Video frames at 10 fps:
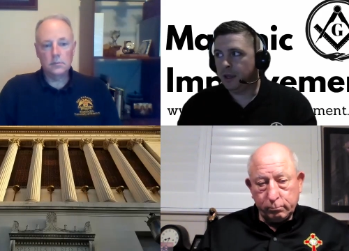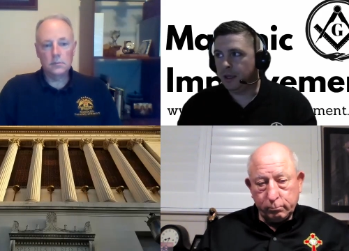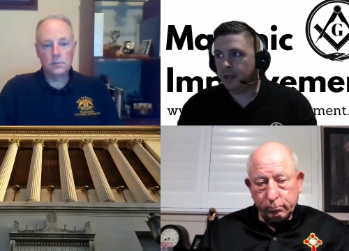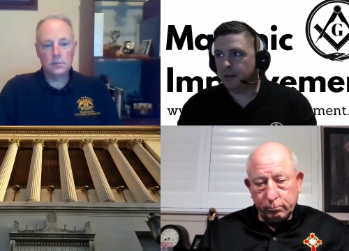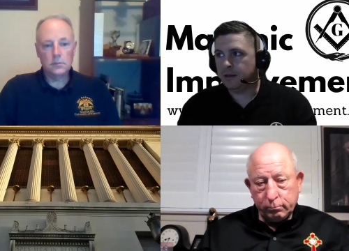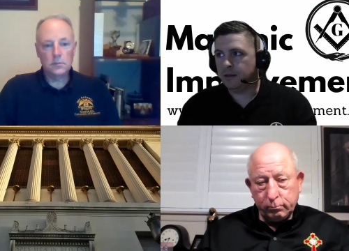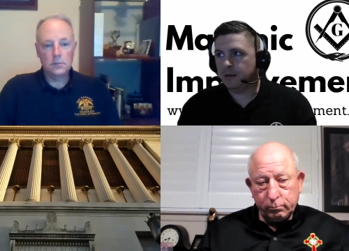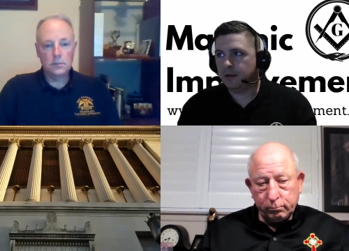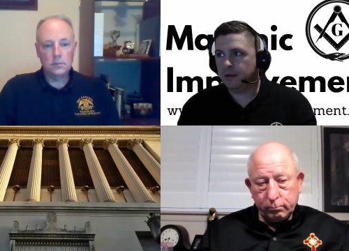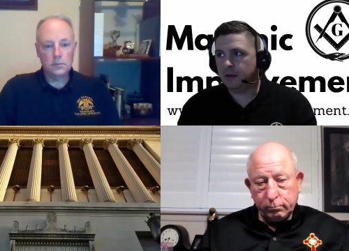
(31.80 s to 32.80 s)

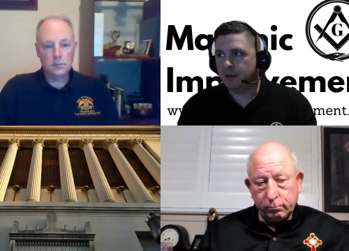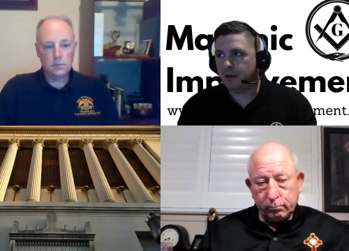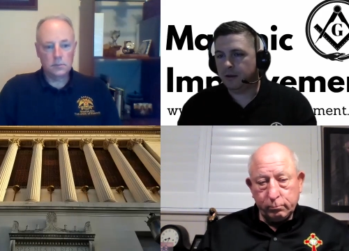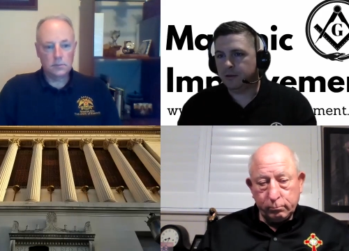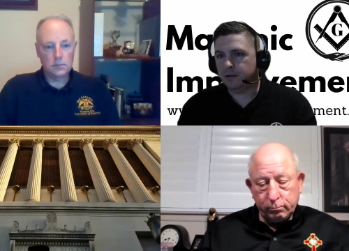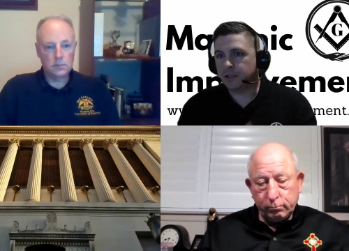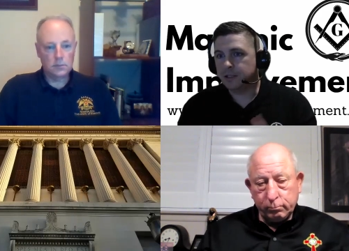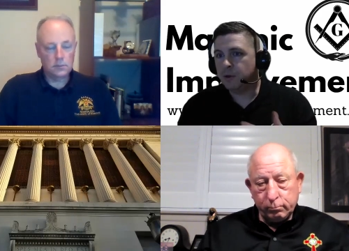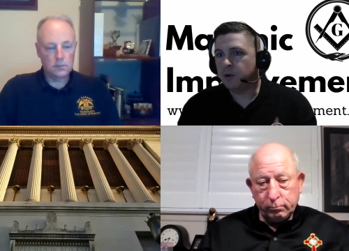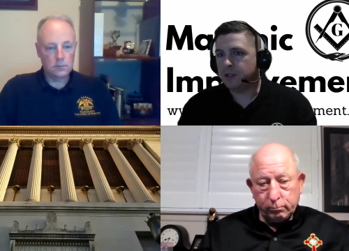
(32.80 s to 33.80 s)
Speaker 1: and the
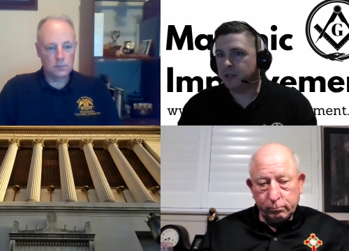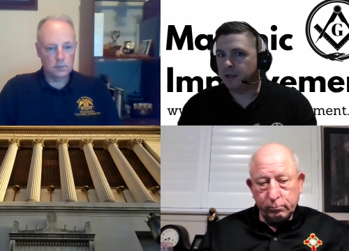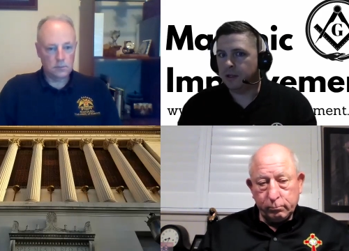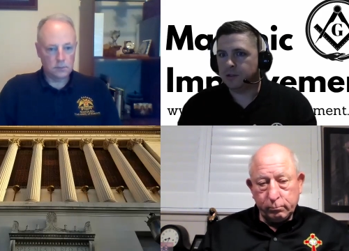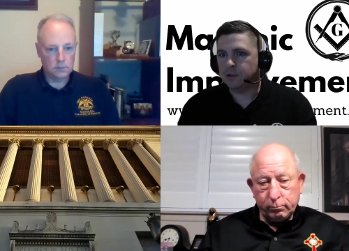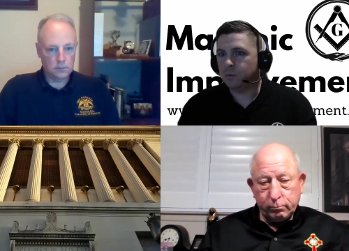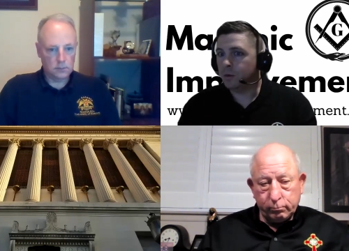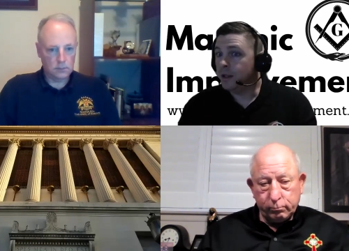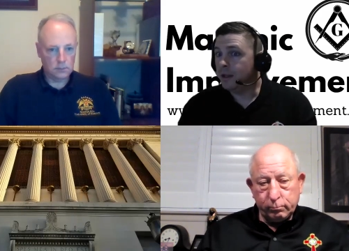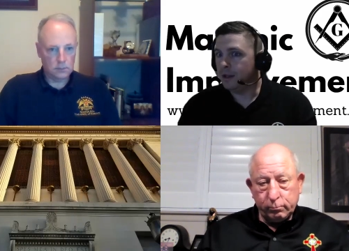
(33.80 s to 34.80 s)
conspiracy nuts
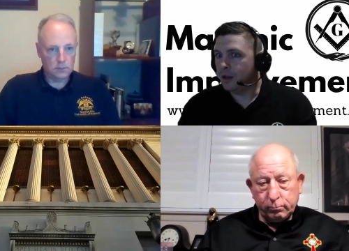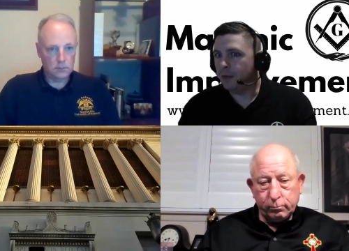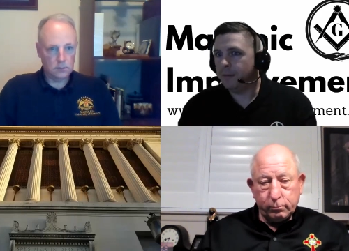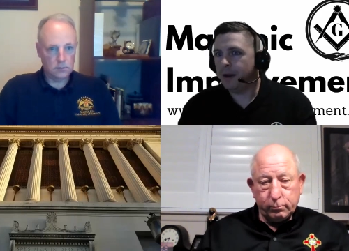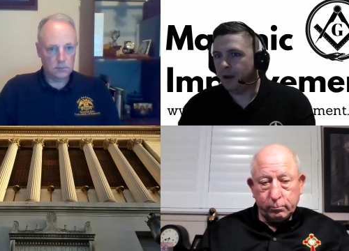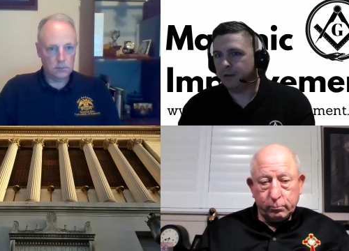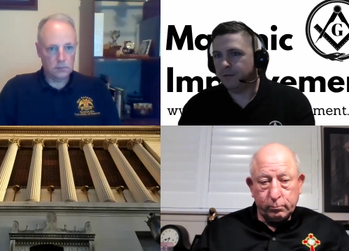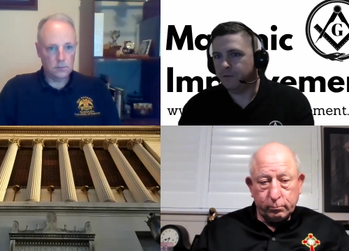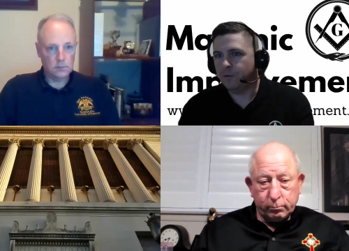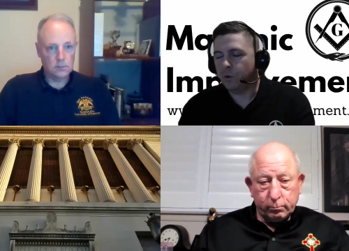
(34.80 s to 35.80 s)
really come out
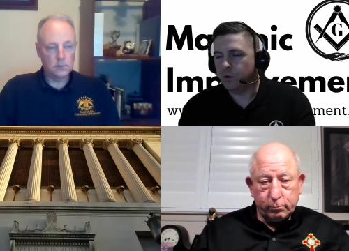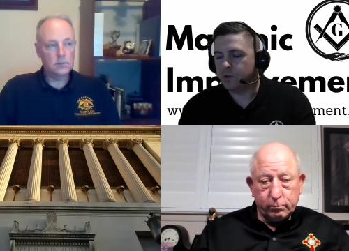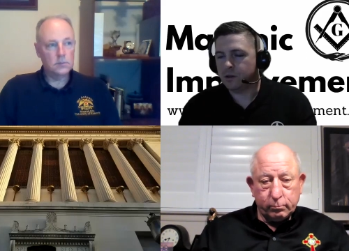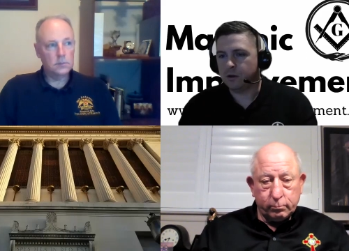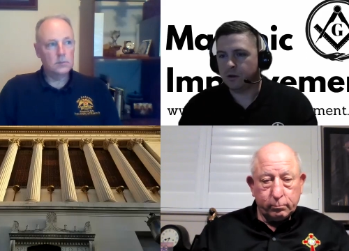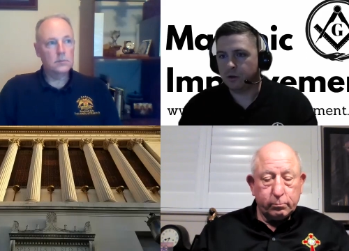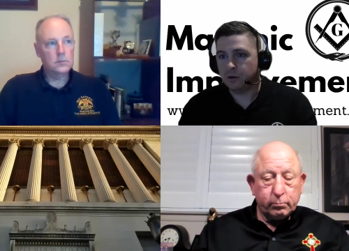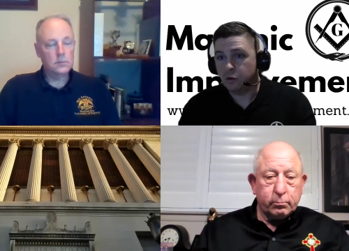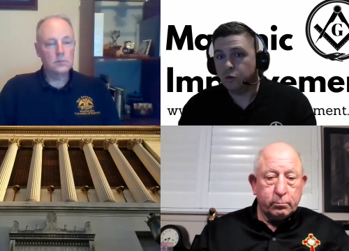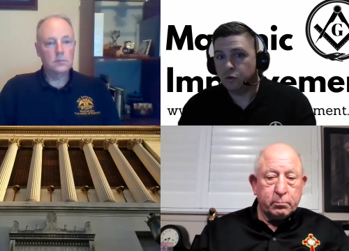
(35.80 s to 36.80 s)
in force
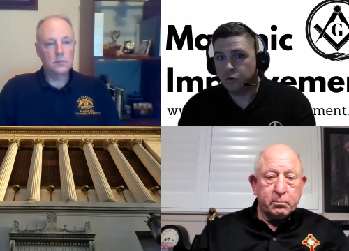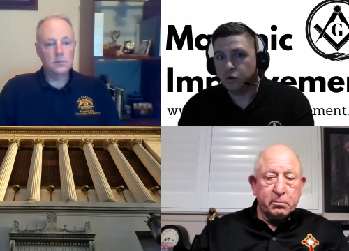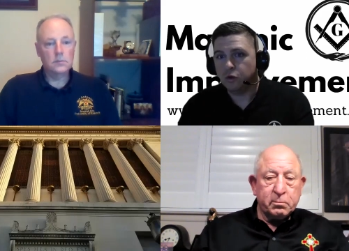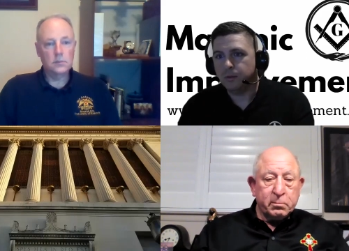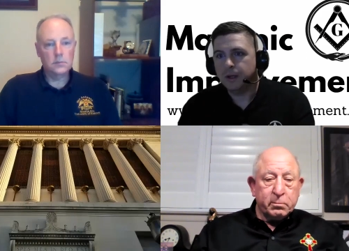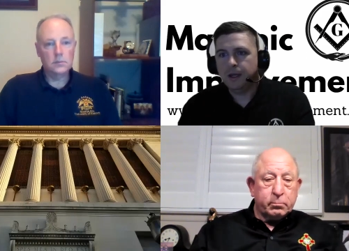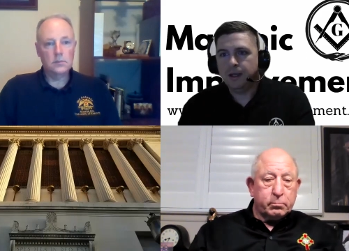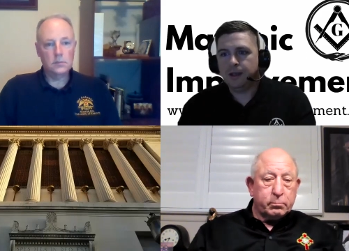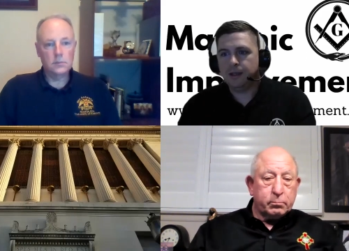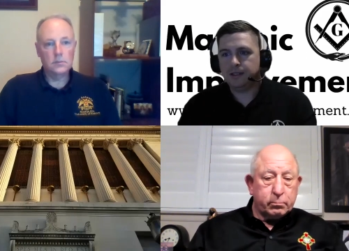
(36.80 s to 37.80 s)
on YouTube
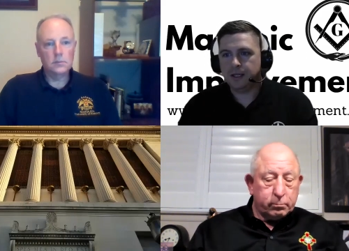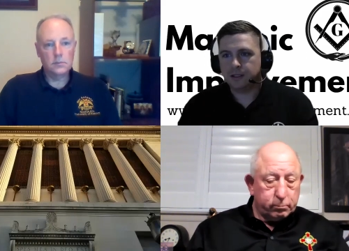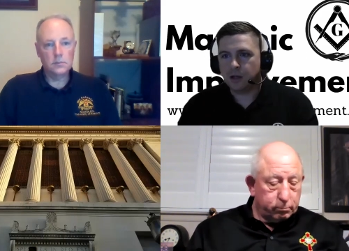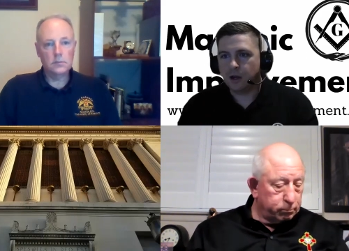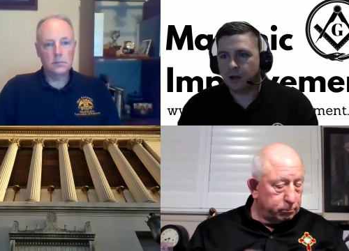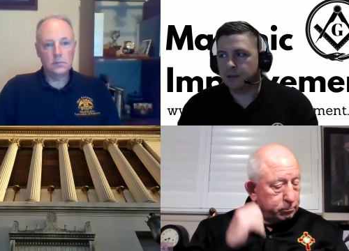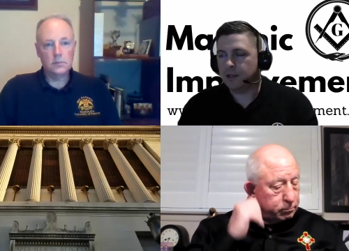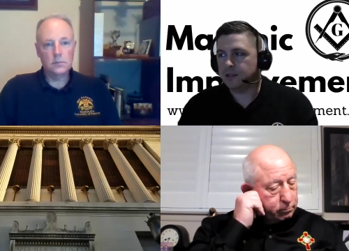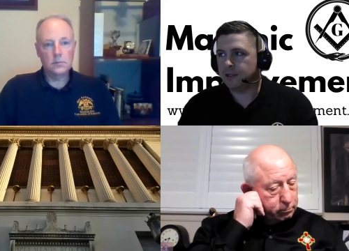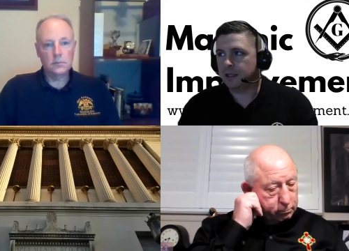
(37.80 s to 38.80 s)
and TikTok and
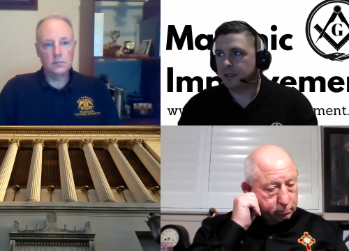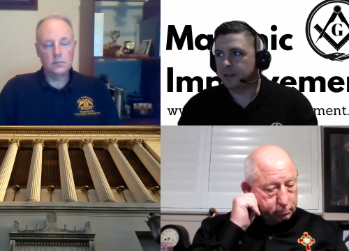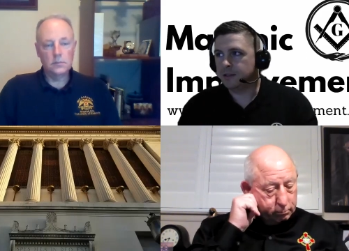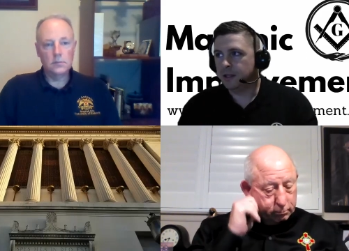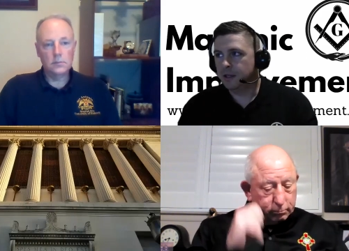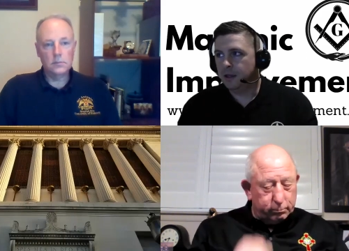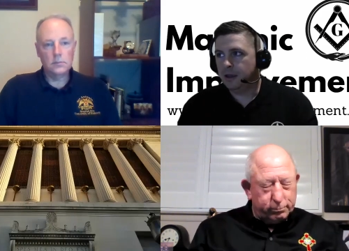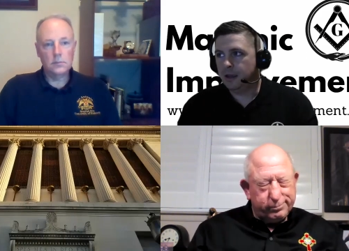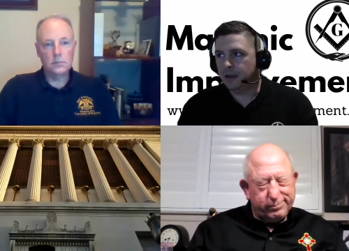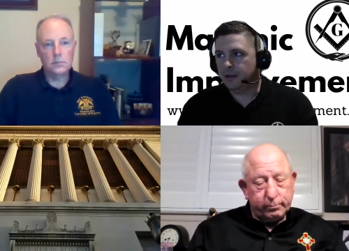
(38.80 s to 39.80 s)
things like this.
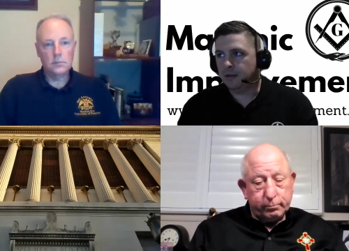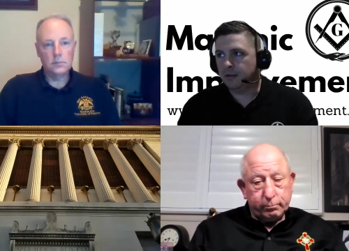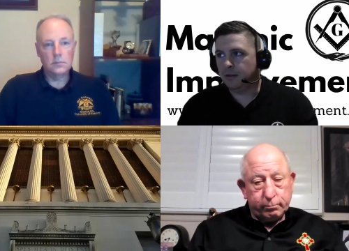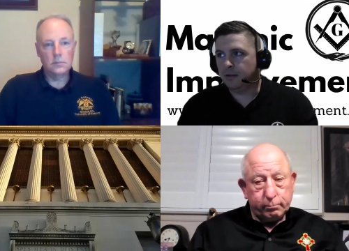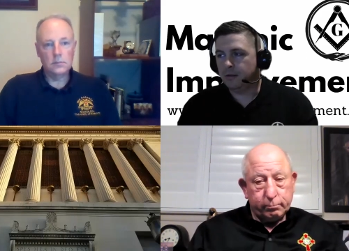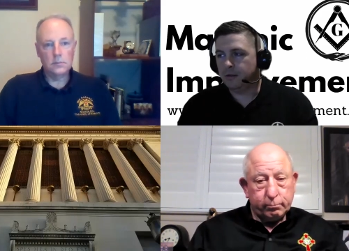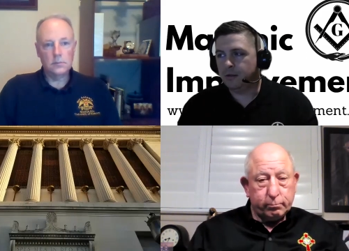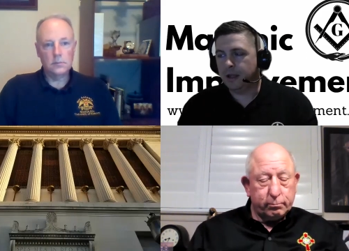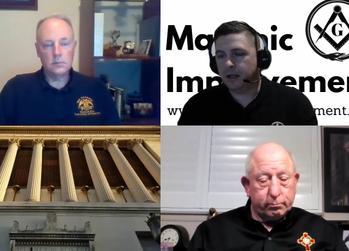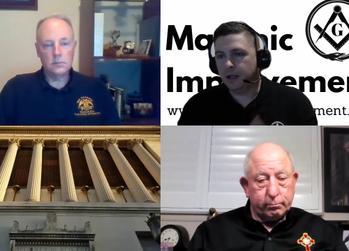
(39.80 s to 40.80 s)
And
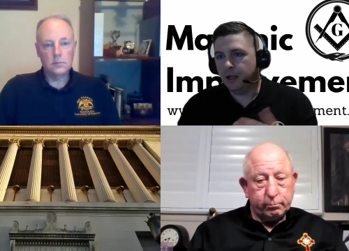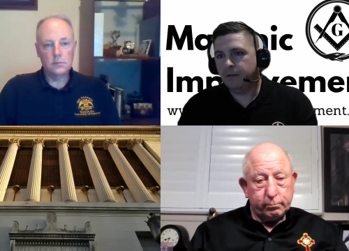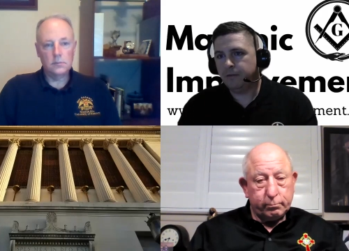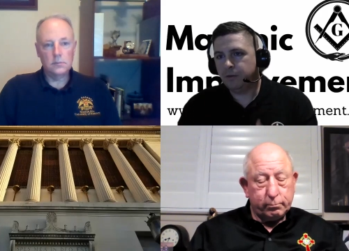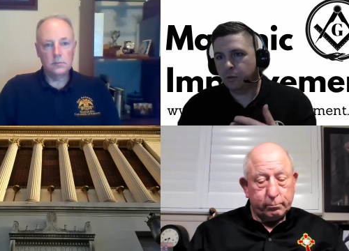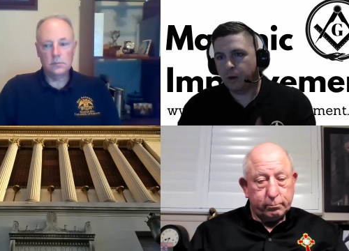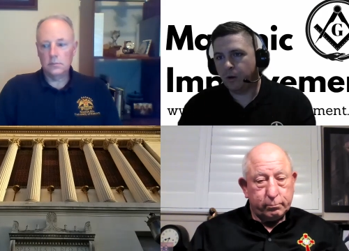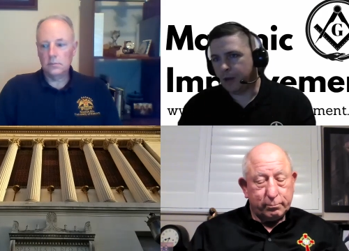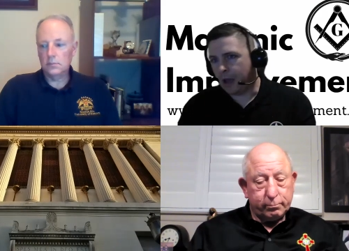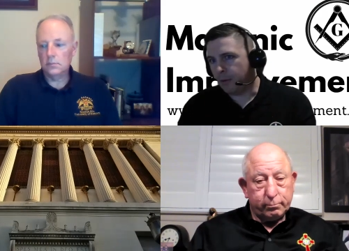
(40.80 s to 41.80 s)
they love to
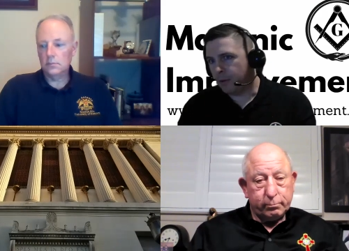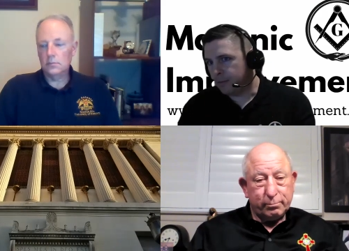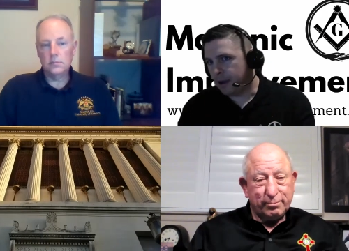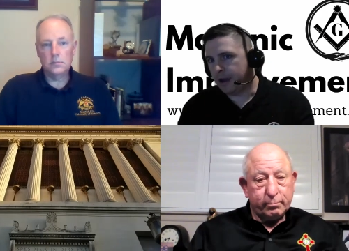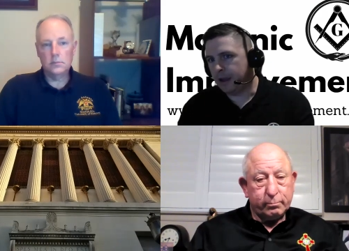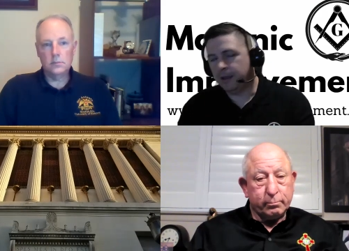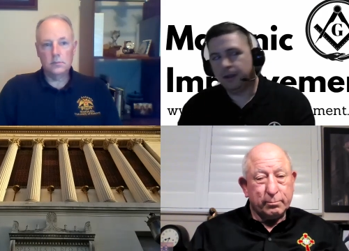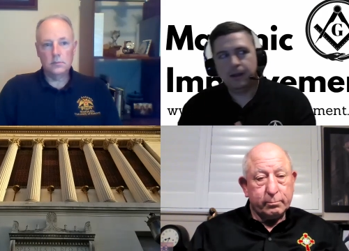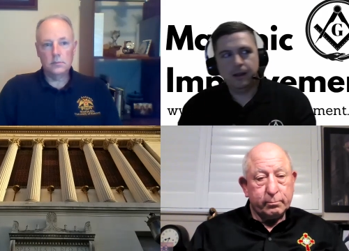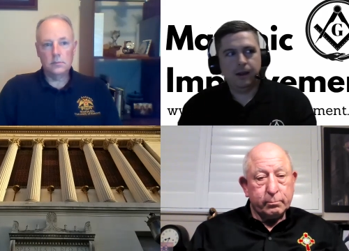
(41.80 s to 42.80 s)
quote Albert Pike.